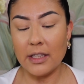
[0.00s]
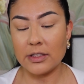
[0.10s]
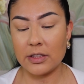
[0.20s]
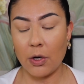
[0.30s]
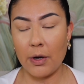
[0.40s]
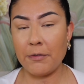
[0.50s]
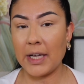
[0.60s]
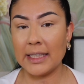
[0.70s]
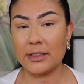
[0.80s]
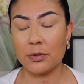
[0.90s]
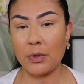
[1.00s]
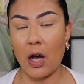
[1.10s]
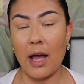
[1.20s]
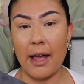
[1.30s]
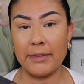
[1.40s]
So if you guys do
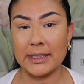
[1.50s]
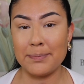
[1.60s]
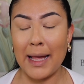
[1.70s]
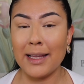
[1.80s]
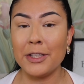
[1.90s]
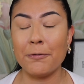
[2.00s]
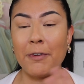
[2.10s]
not have this palette,